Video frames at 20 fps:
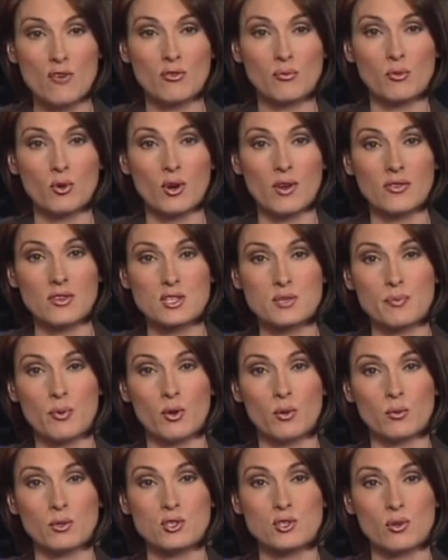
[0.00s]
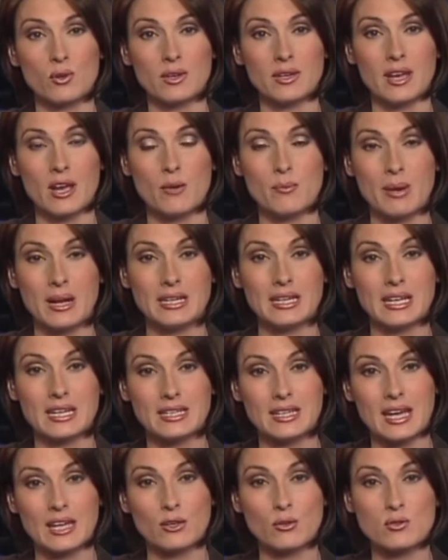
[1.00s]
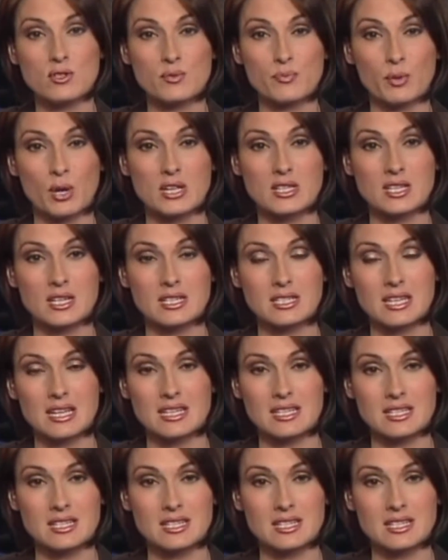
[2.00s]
For more on this poll, we're joined now by Nik Nanos, President and